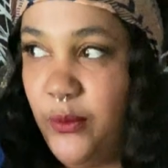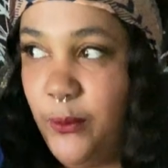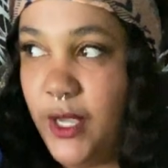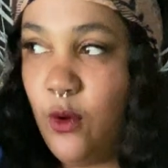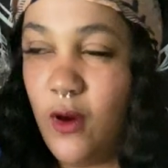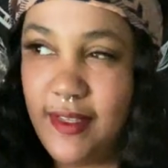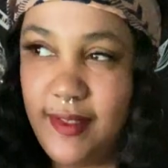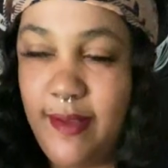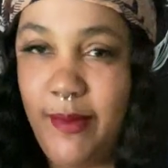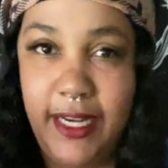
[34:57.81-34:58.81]
what course
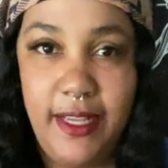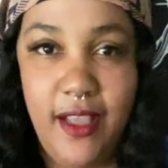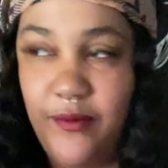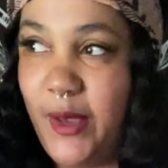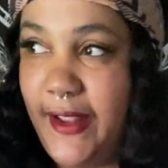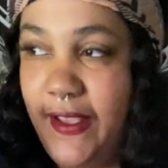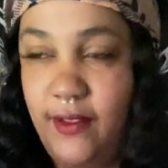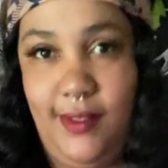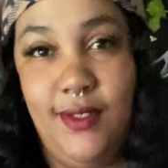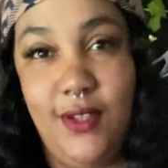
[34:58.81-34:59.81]
everybody
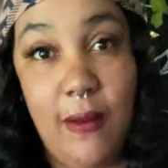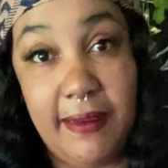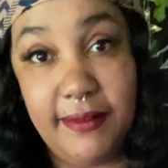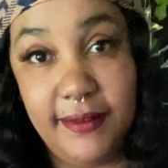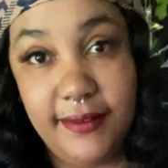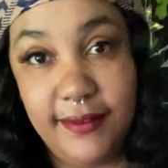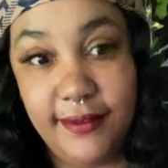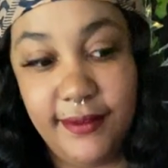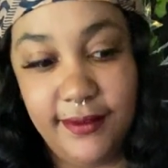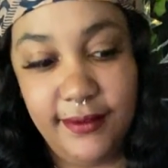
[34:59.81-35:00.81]
else is on,
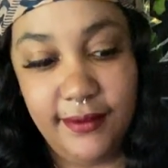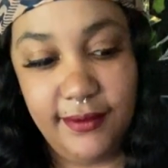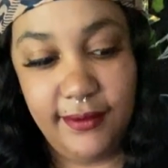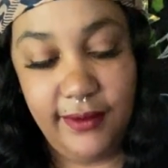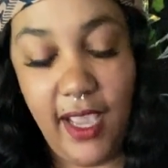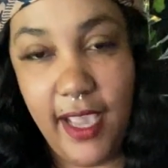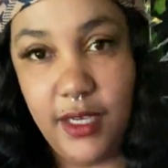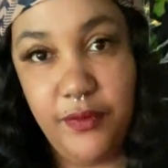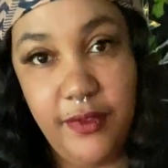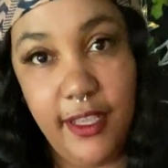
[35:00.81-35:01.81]
kind
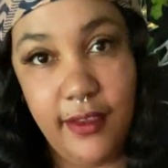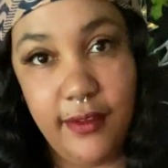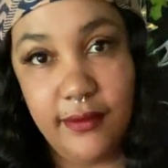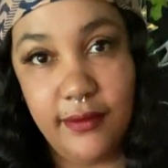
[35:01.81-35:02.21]
of thing.